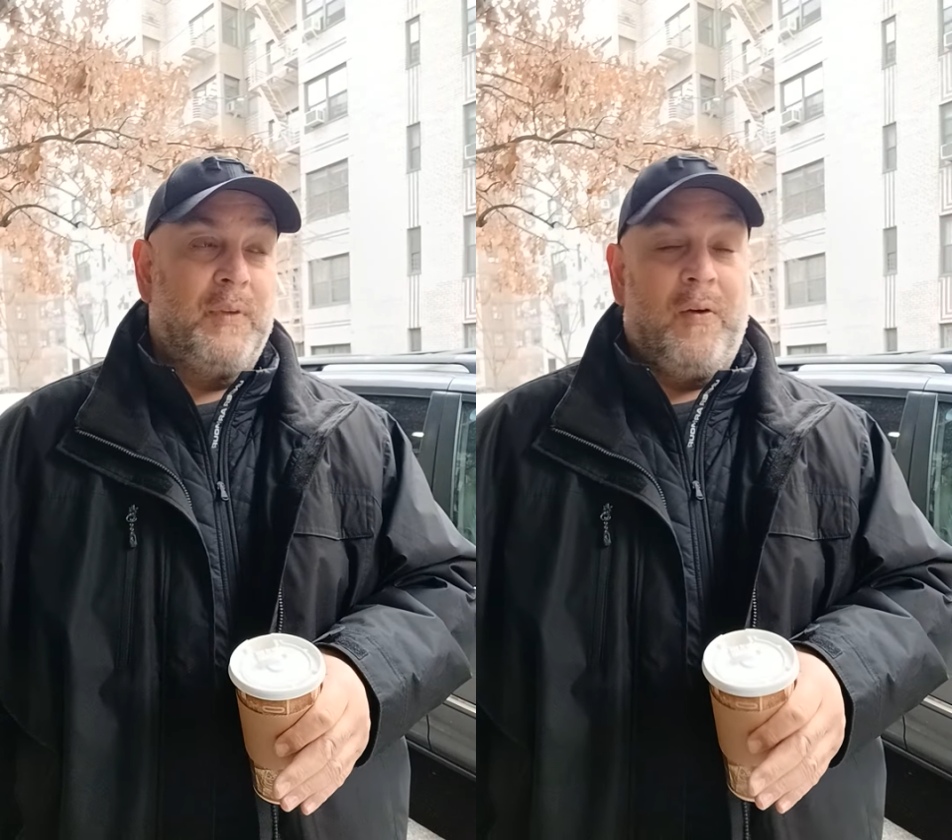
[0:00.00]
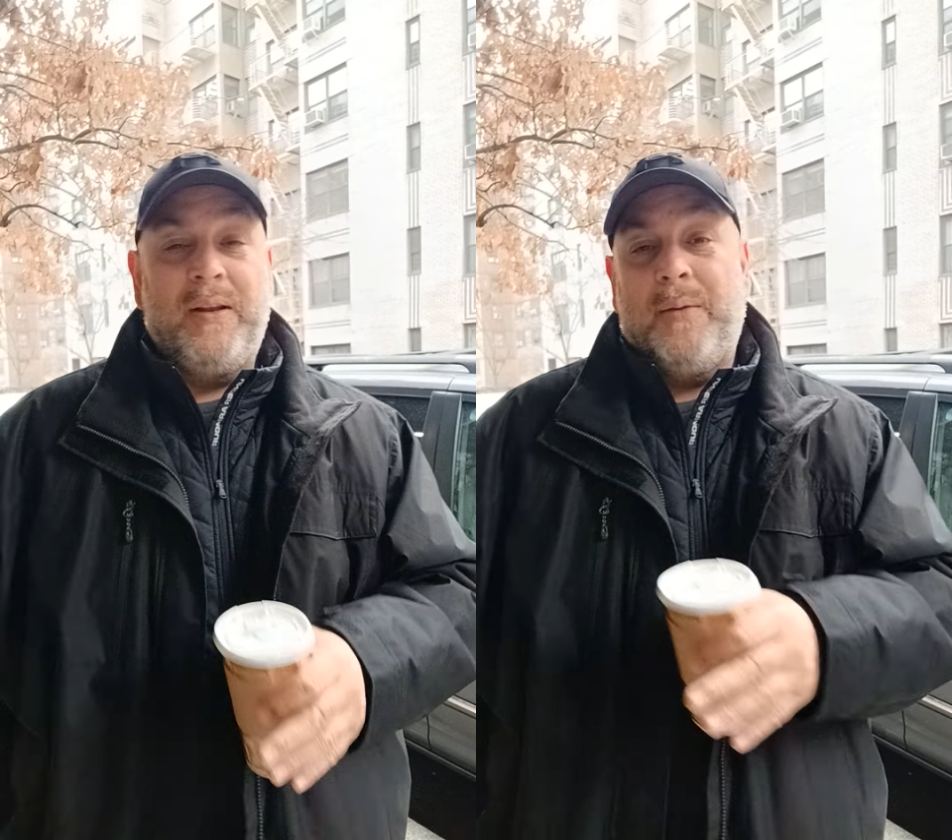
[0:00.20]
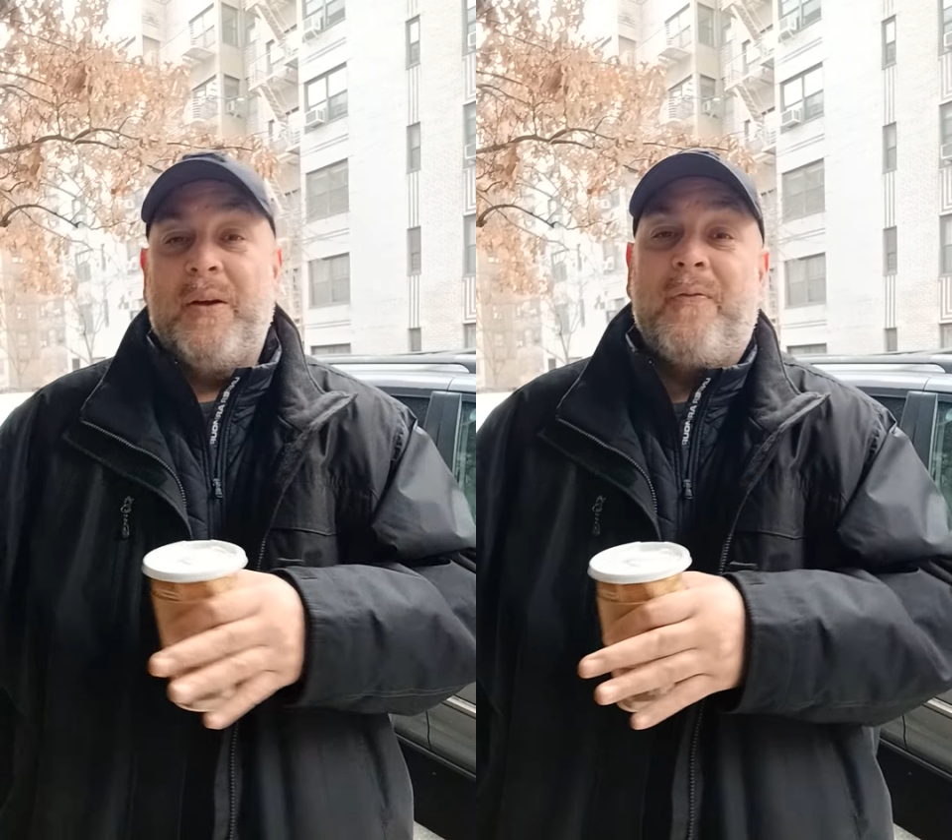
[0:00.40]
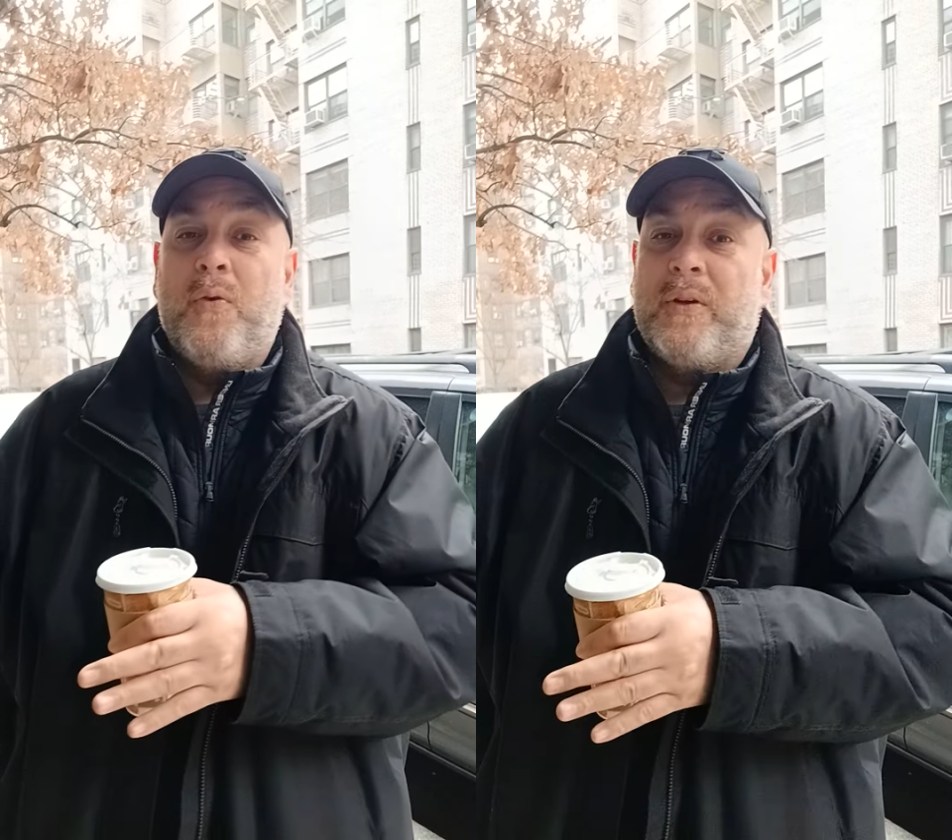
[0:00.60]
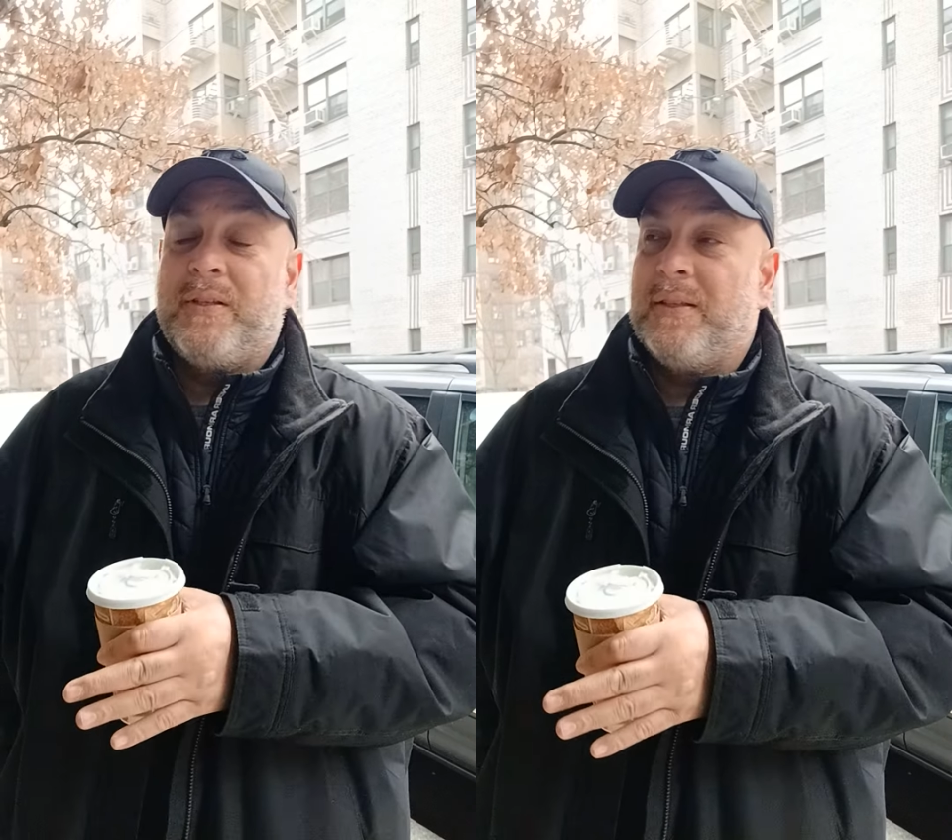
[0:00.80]
Right now, my
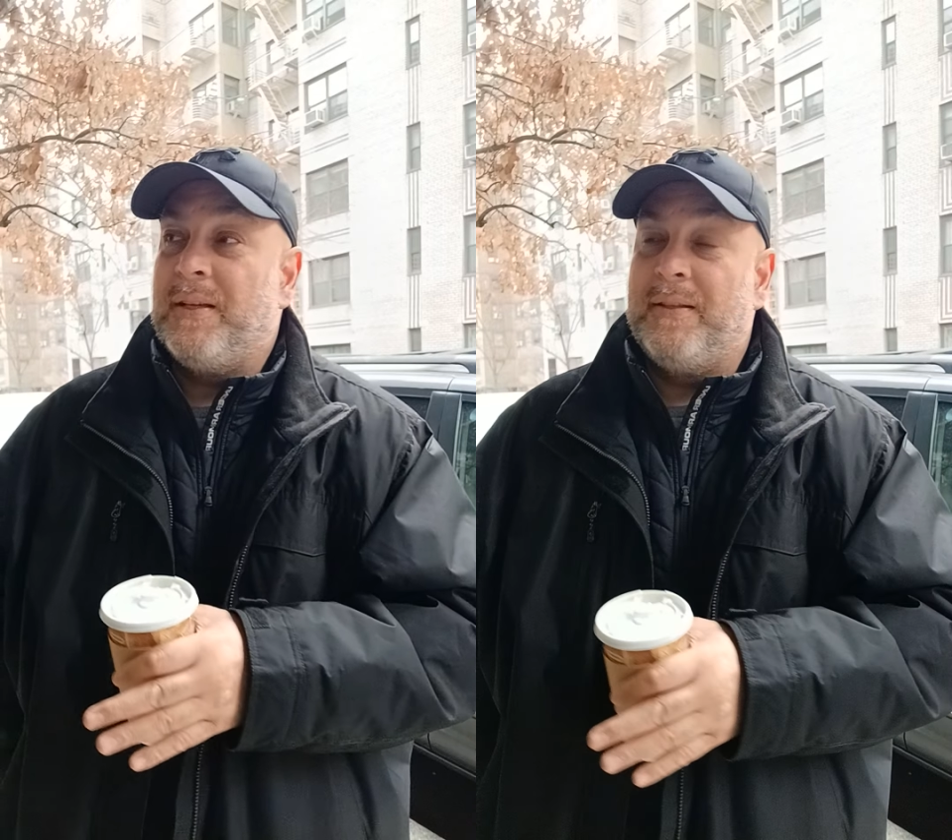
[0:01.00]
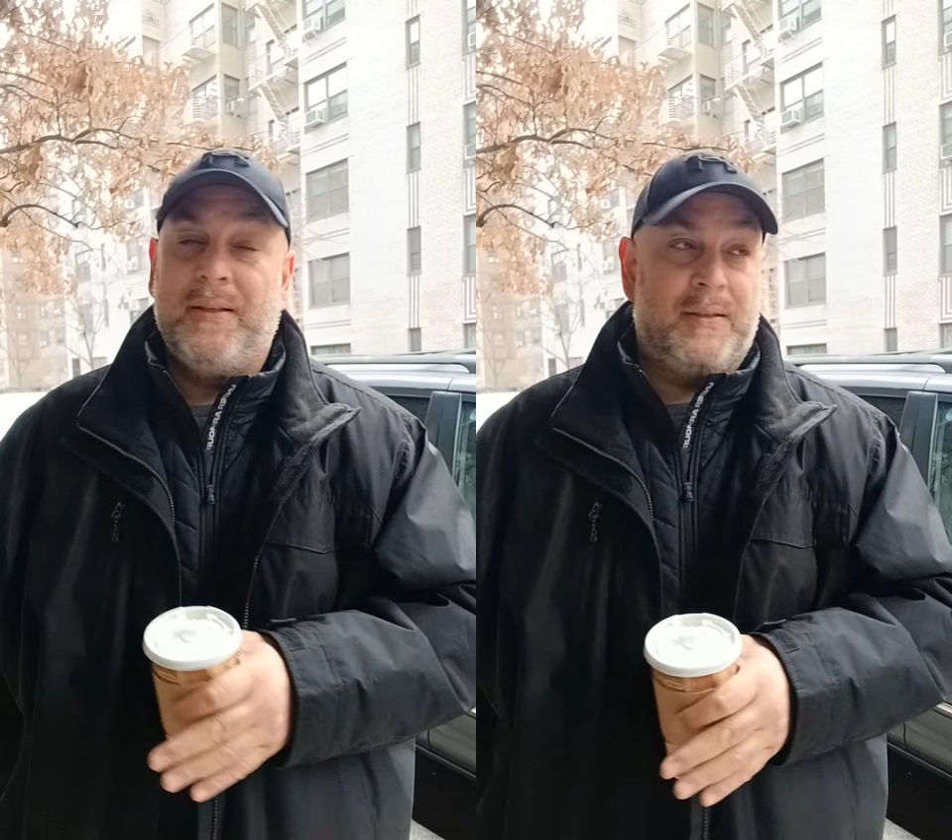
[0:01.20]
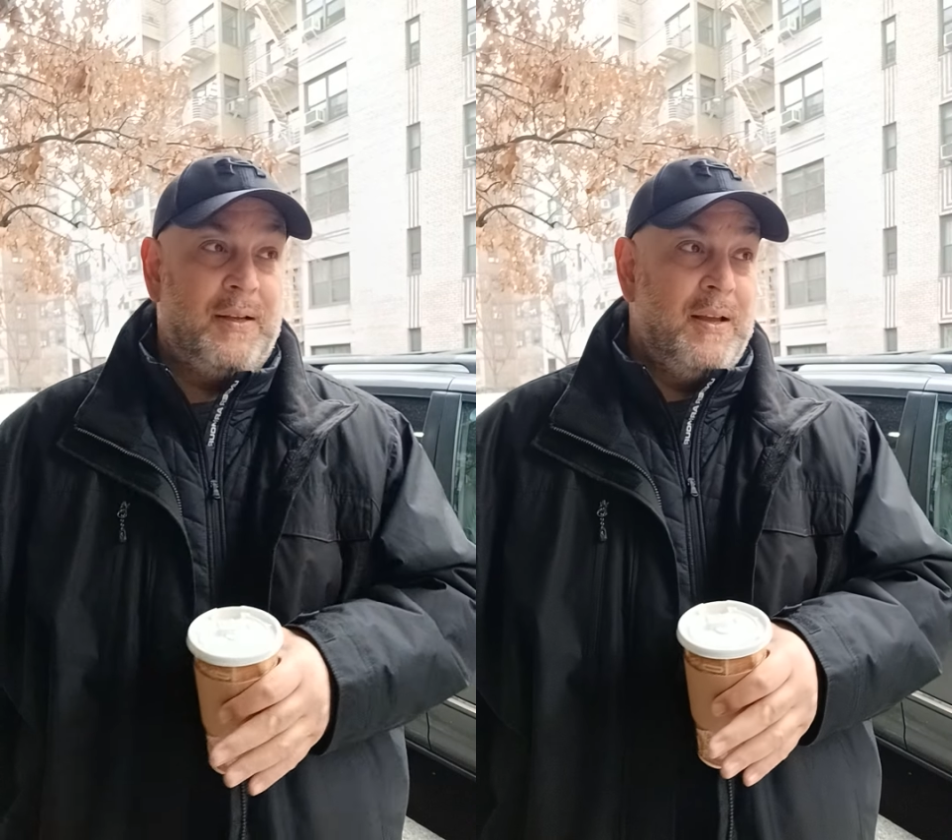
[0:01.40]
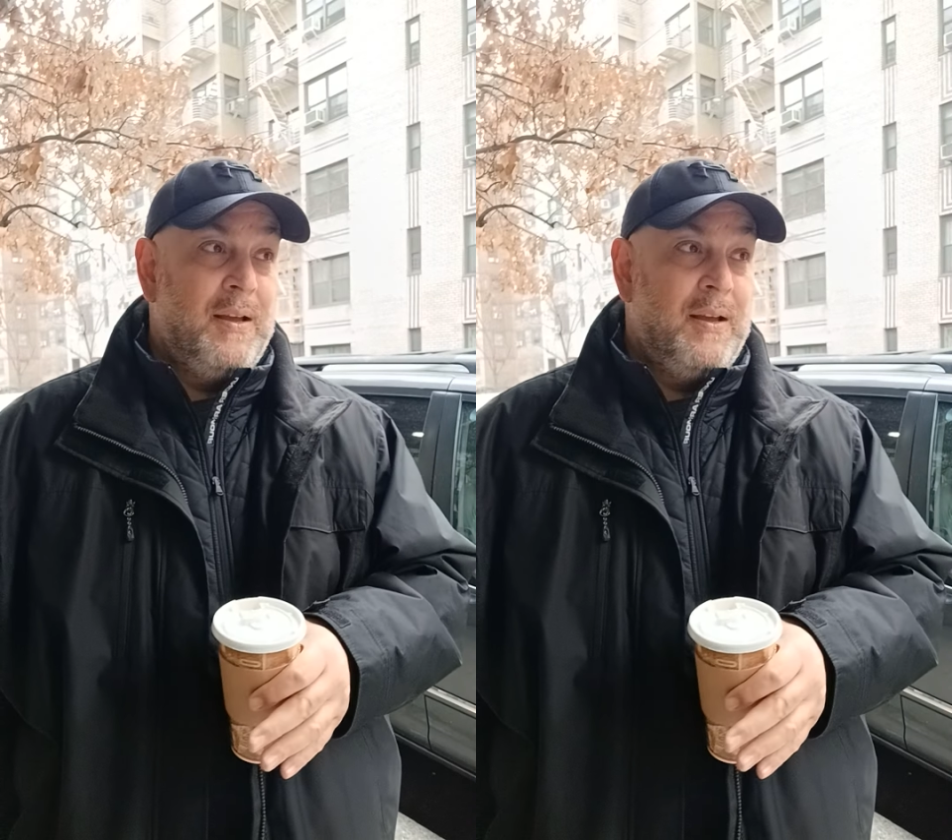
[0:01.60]
focus is on this.